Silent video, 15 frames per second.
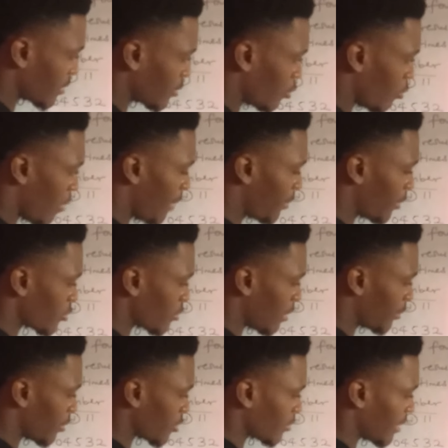So 1 plus
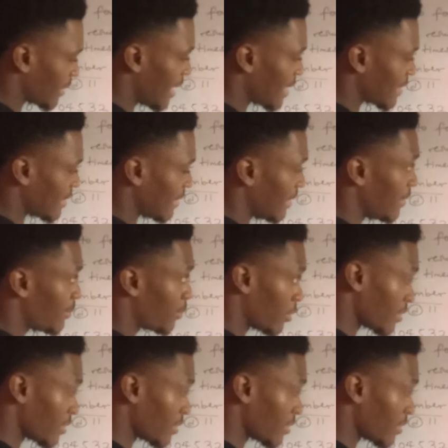1 plus 1, that's 3,